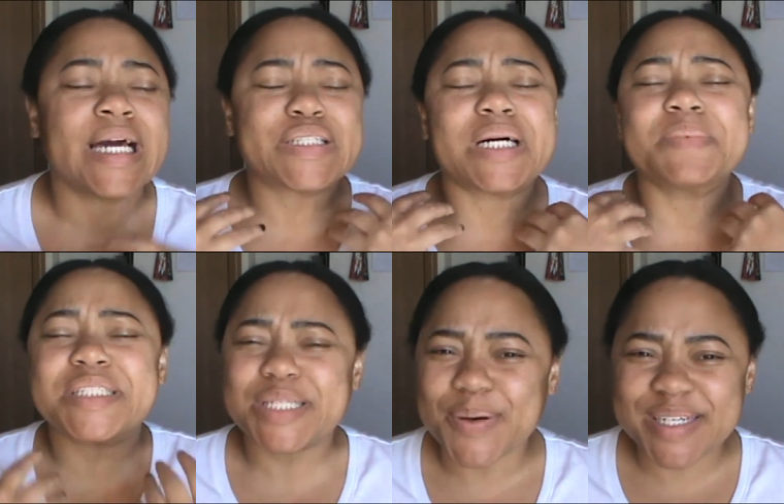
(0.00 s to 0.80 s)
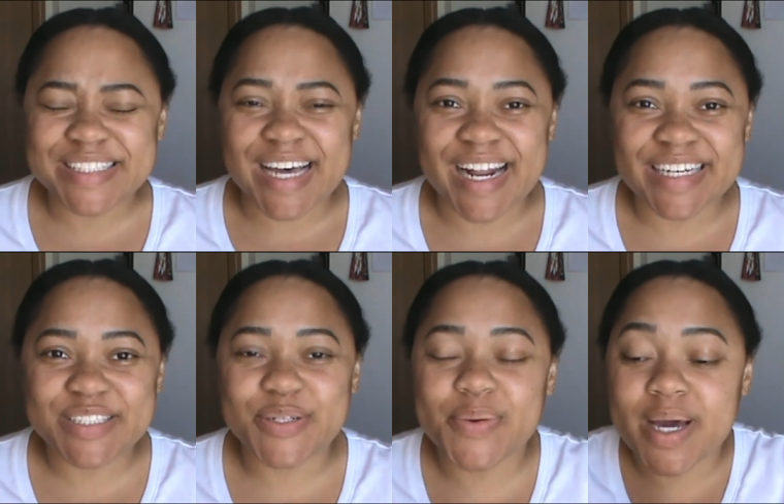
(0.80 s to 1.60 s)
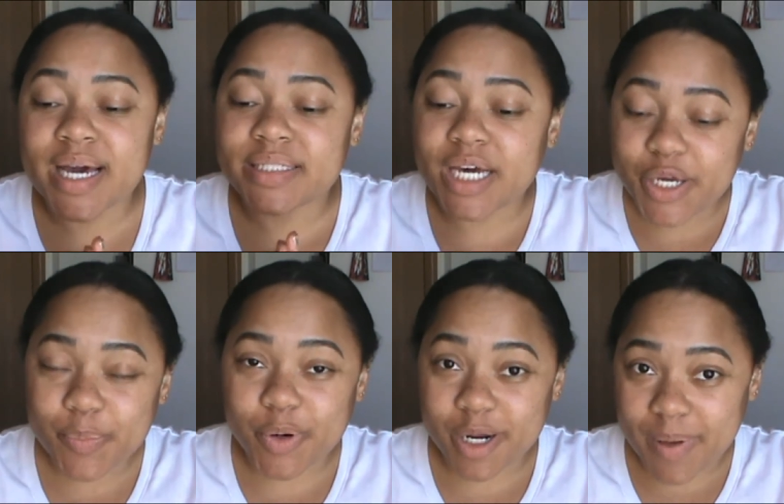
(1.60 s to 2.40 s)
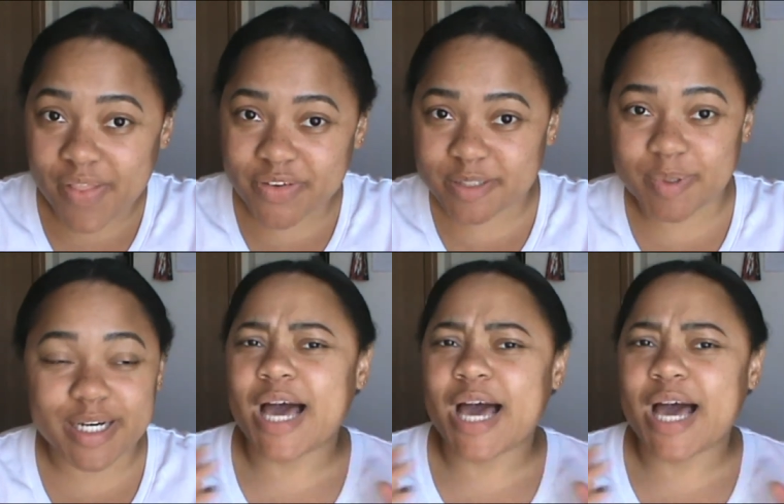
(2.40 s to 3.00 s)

So I'm so excited to tell you more about this book.